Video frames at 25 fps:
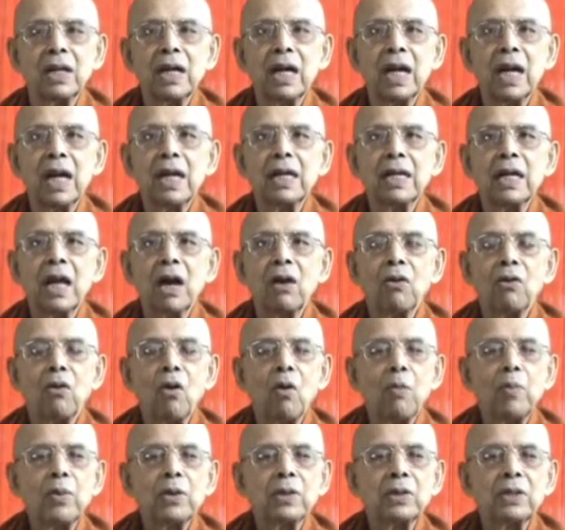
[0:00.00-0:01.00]
And now
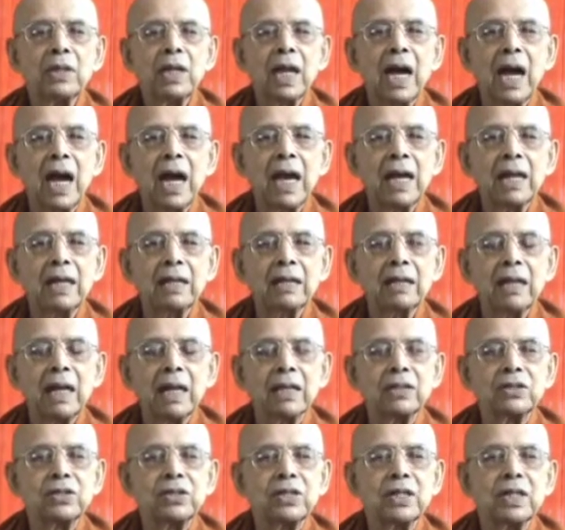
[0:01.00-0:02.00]
open the eye
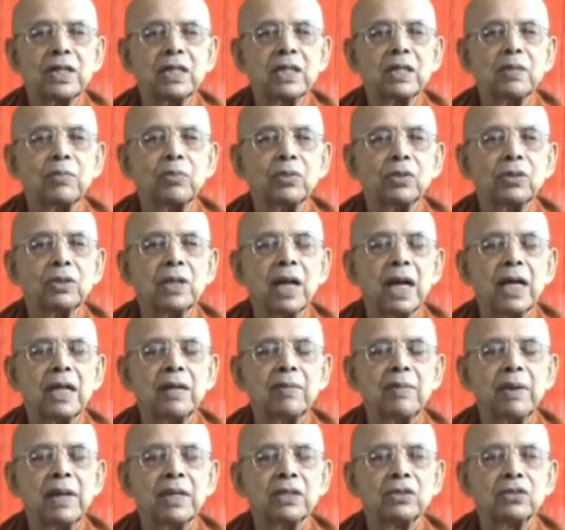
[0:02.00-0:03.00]
and see the Buddha
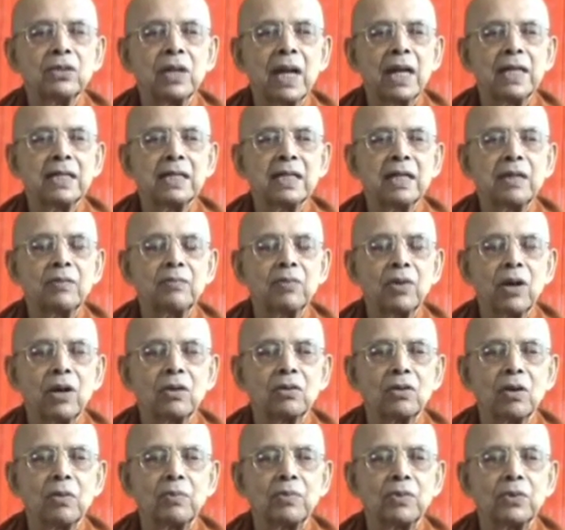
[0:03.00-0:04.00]
image right in
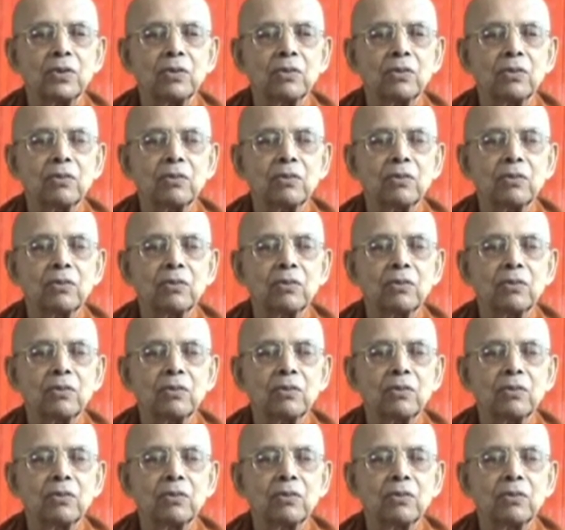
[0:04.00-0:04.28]
front of you.